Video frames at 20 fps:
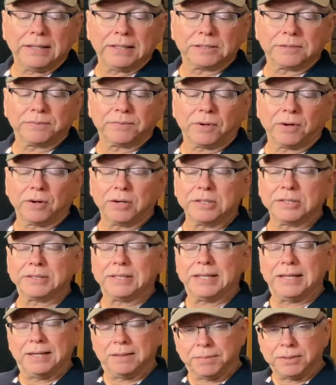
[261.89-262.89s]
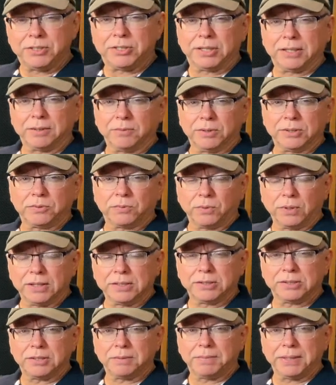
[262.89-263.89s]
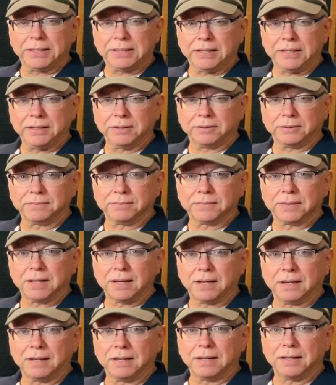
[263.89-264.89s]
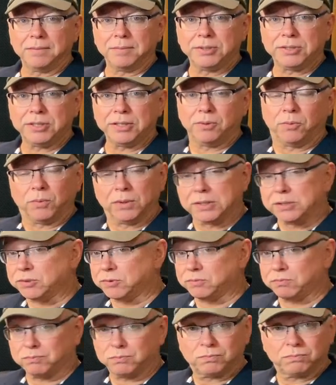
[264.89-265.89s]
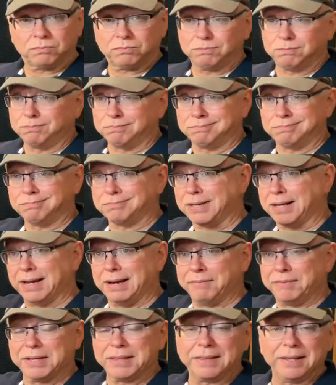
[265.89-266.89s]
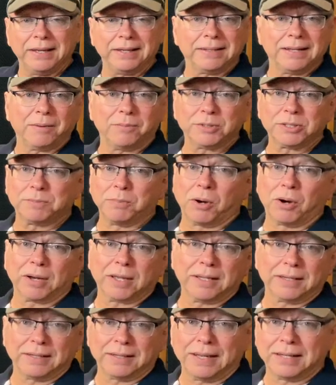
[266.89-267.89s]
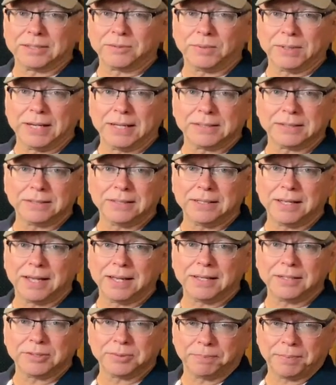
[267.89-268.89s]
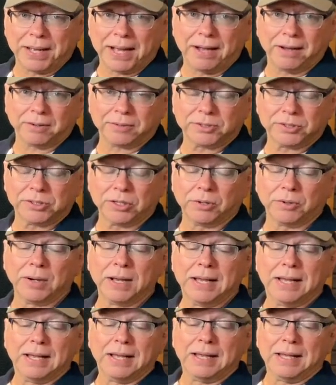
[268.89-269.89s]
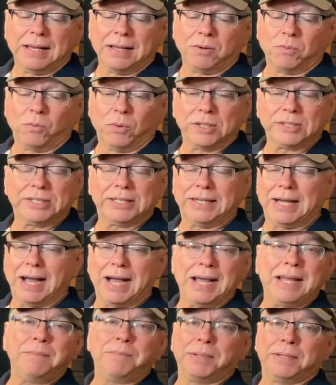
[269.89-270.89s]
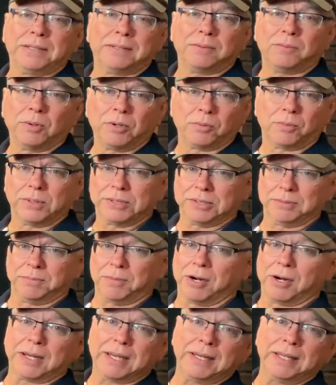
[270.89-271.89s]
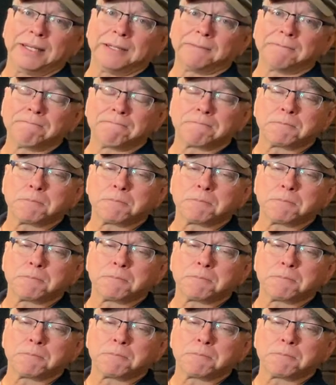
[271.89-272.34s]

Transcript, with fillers: as far as imaging, which was the big deal. Uh, imaging was everything that was marketed. That's what SDA is about. So was it hype or was it marketing?